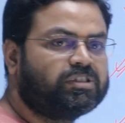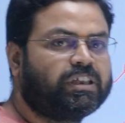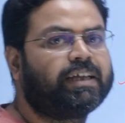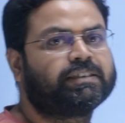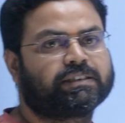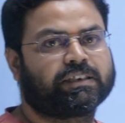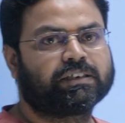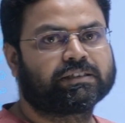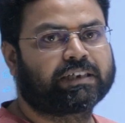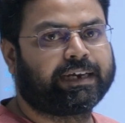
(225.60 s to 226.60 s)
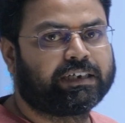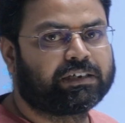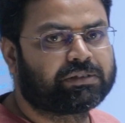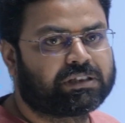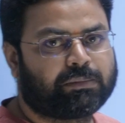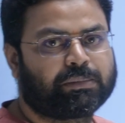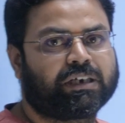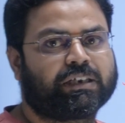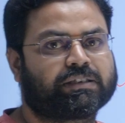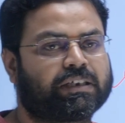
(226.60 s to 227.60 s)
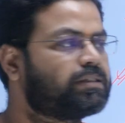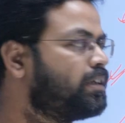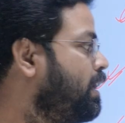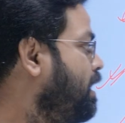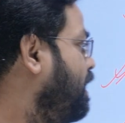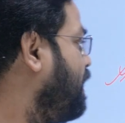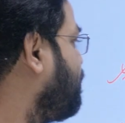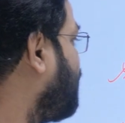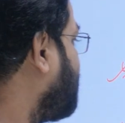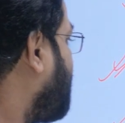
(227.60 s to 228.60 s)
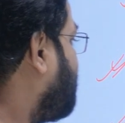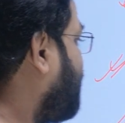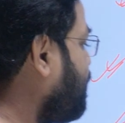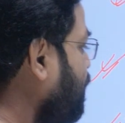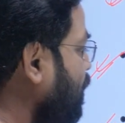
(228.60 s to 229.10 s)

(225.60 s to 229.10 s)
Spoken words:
Tej Singh sided with the Britishers, and what happened,